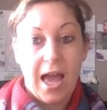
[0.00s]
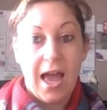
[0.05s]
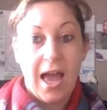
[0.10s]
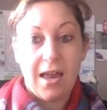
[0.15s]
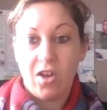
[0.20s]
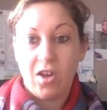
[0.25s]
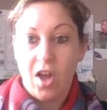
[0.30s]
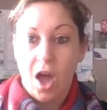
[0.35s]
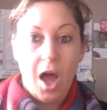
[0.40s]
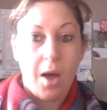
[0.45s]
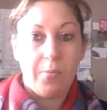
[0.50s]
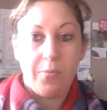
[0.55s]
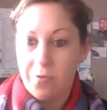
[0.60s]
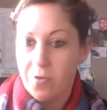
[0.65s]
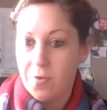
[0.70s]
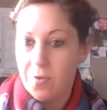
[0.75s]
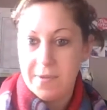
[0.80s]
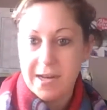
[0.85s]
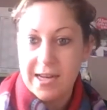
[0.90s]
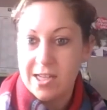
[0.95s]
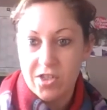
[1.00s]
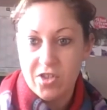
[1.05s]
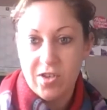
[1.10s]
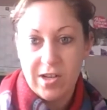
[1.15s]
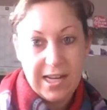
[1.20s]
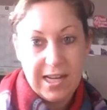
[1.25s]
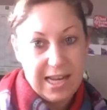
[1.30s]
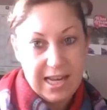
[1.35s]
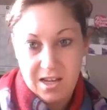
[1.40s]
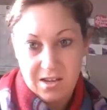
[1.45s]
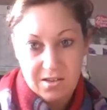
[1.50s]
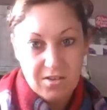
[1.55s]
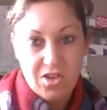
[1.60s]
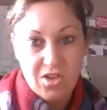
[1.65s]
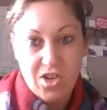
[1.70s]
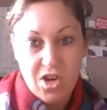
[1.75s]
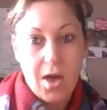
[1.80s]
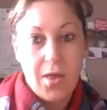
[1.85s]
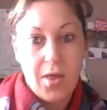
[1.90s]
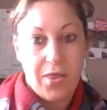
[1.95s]
can come from literally
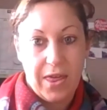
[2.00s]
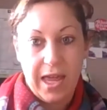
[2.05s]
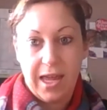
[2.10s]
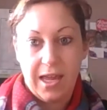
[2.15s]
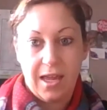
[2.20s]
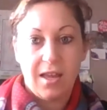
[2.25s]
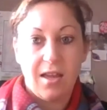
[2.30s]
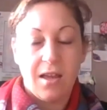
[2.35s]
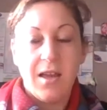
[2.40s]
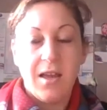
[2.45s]
nothing